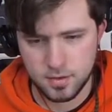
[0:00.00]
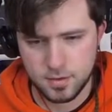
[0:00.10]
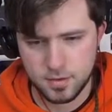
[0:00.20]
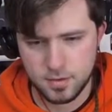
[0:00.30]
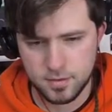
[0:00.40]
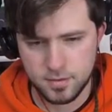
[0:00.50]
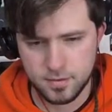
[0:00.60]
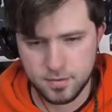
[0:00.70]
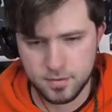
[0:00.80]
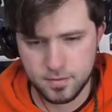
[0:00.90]

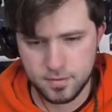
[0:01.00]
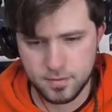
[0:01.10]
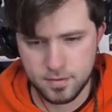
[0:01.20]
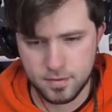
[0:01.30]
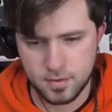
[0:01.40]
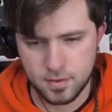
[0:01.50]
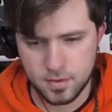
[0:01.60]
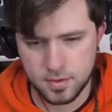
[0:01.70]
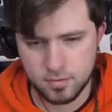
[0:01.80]
(silence)